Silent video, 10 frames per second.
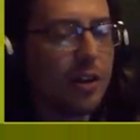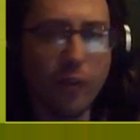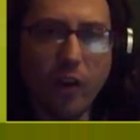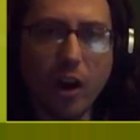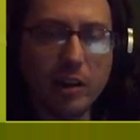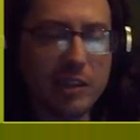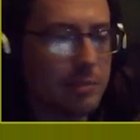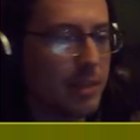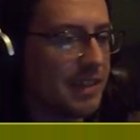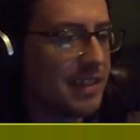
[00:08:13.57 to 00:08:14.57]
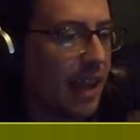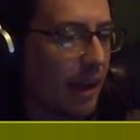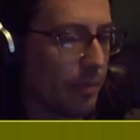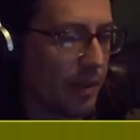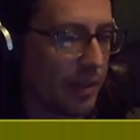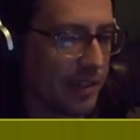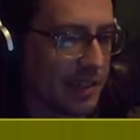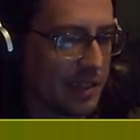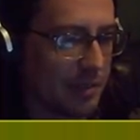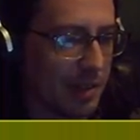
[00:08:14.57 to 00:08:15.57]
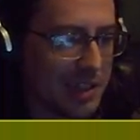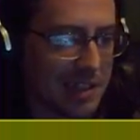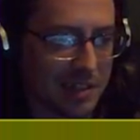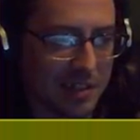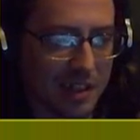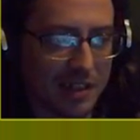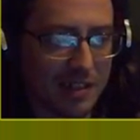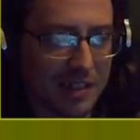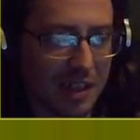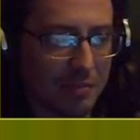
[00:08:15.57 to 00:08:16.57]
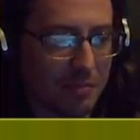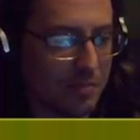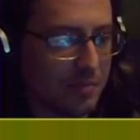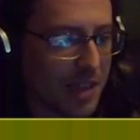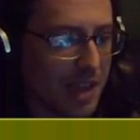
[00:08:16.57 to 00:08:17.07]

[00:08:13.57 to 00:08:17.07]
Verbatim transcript: First, we adapt to the situation and um,